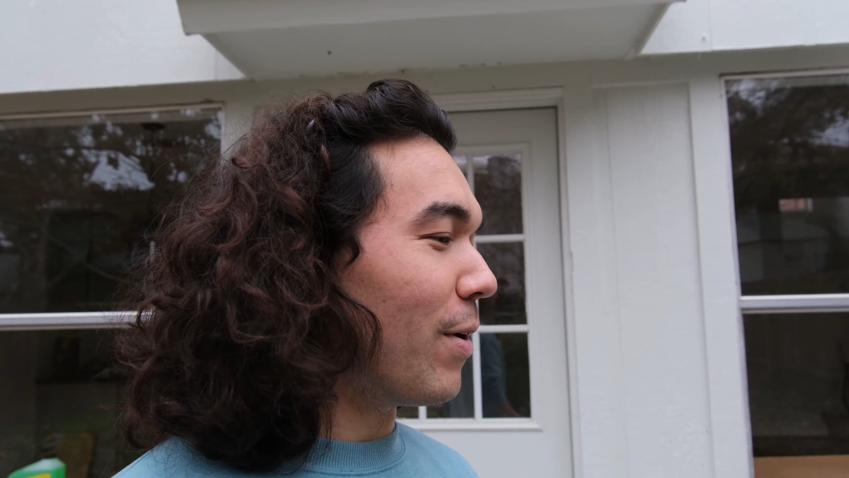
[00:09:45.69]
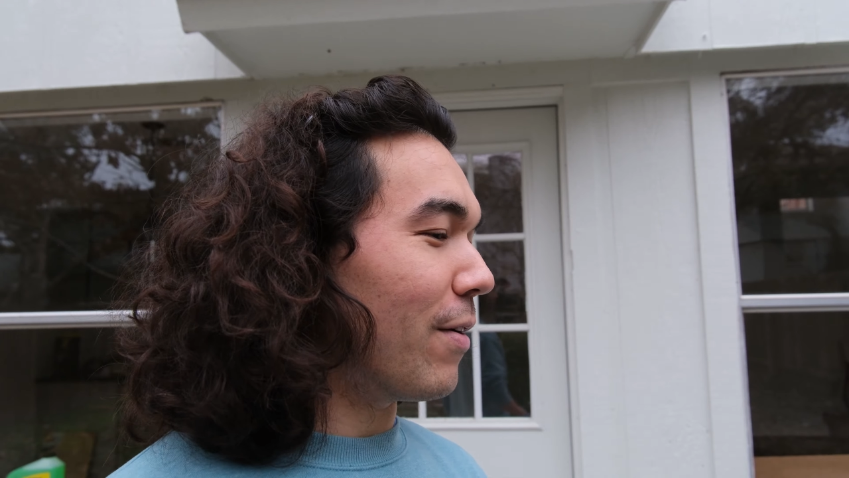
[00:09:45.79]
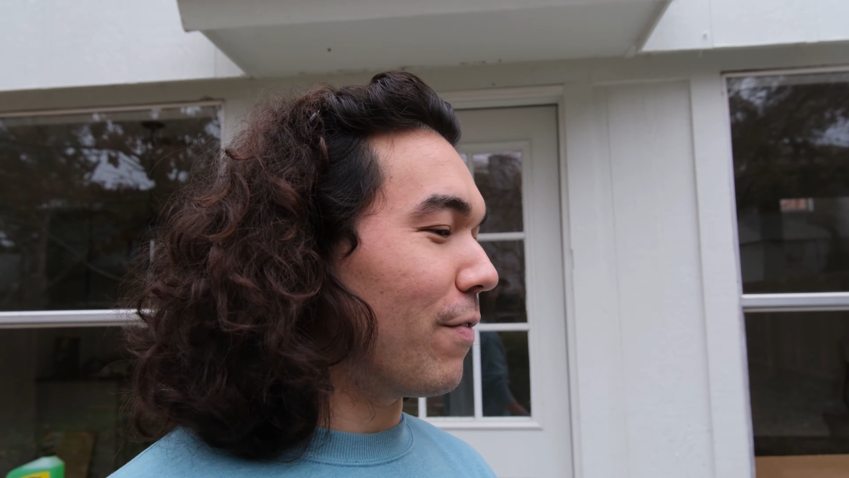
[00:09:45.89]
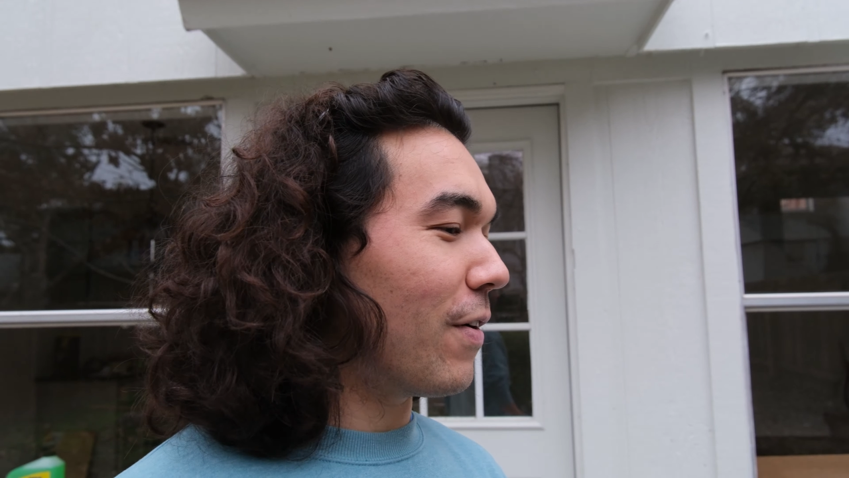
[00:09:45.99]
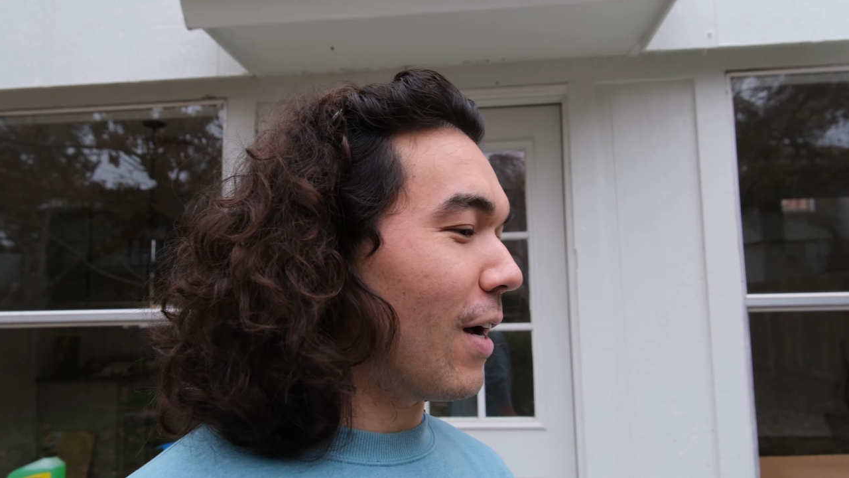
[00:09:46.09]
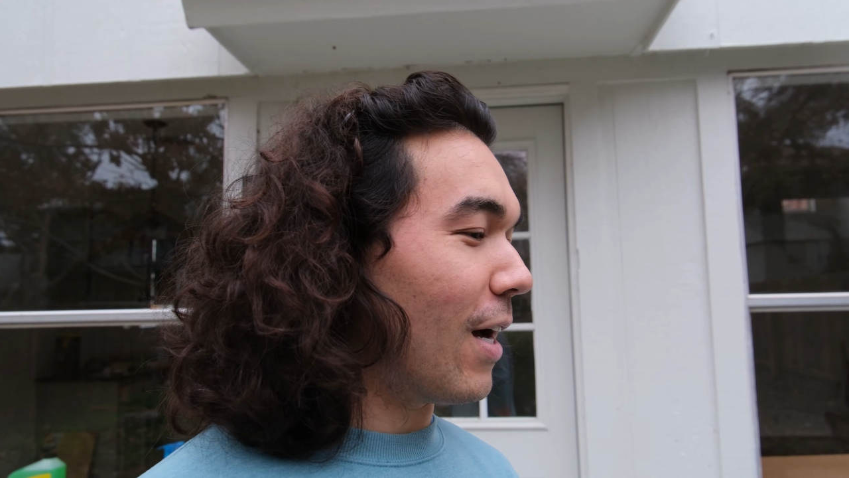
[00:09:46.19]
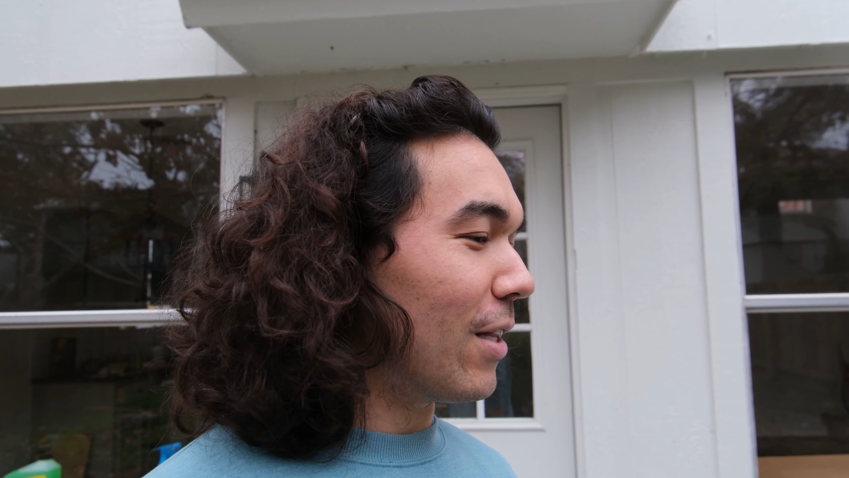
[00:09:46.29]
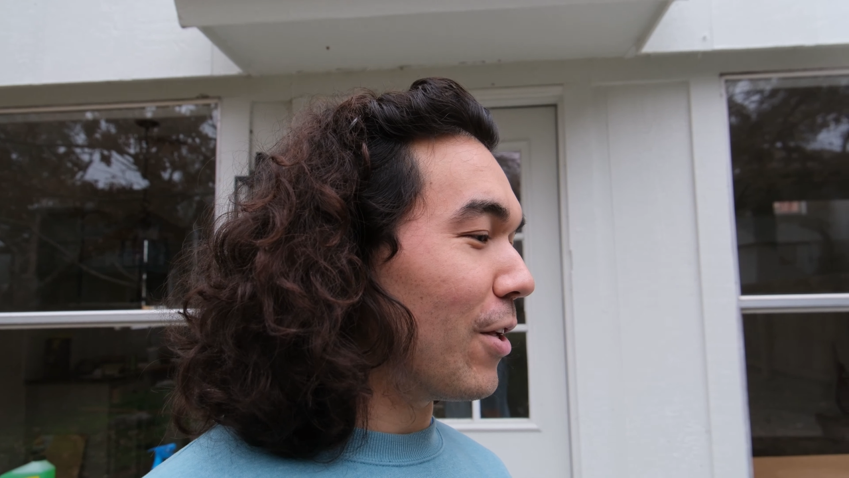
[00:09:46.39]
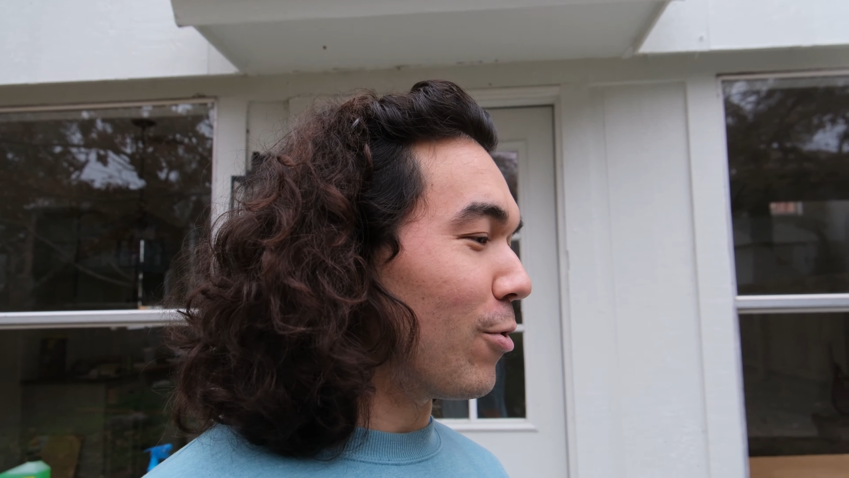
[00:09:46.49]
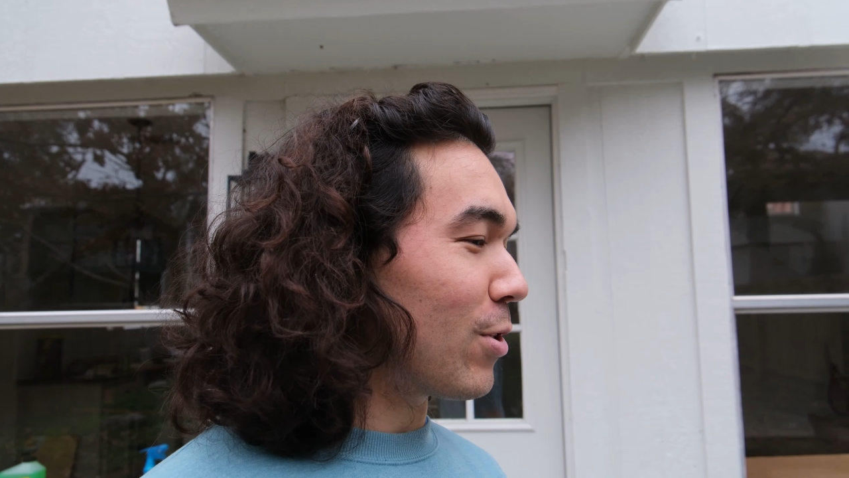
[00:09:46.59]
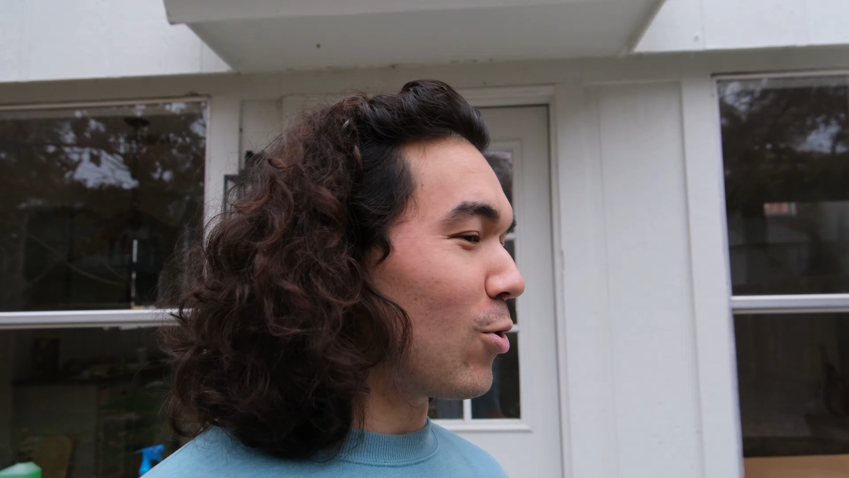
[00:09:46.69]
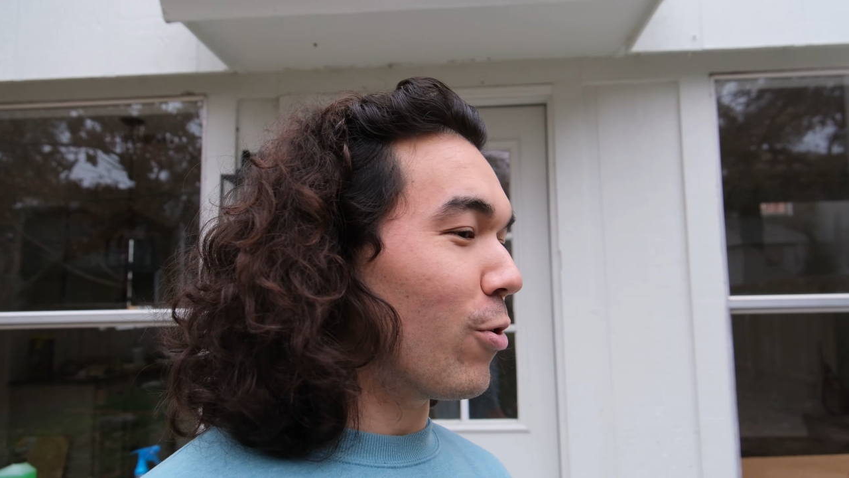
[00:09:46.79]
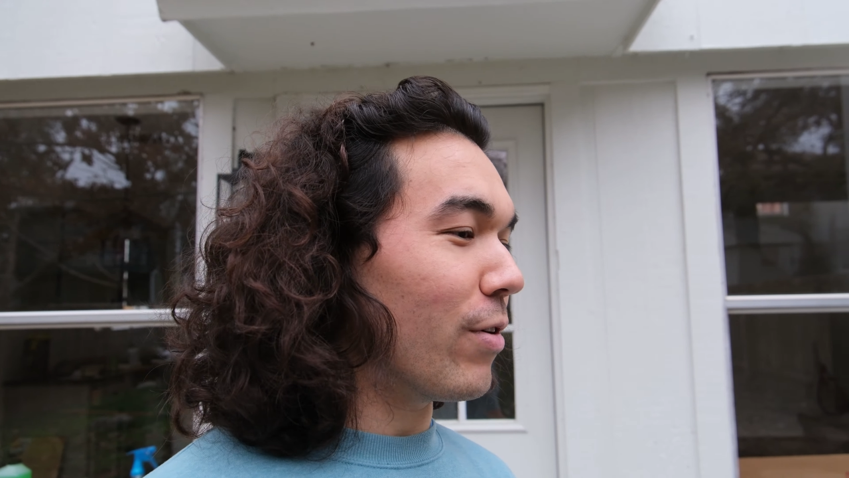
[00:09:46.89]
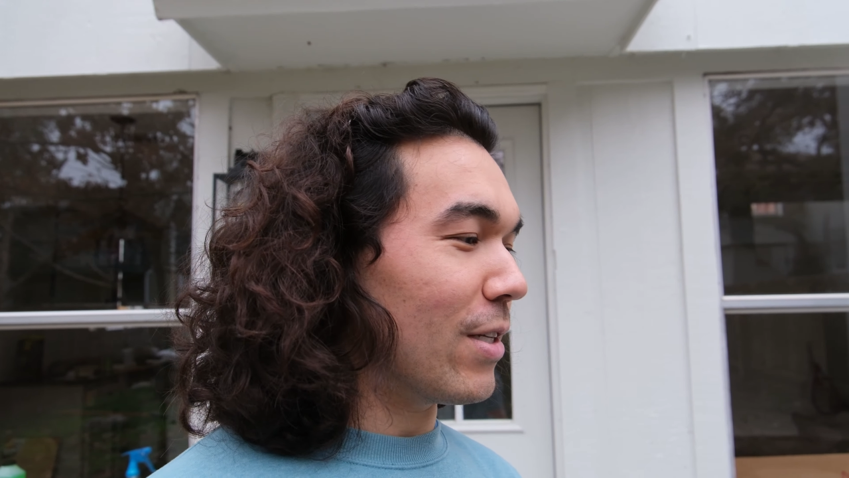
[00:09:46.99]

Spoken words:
of little stories.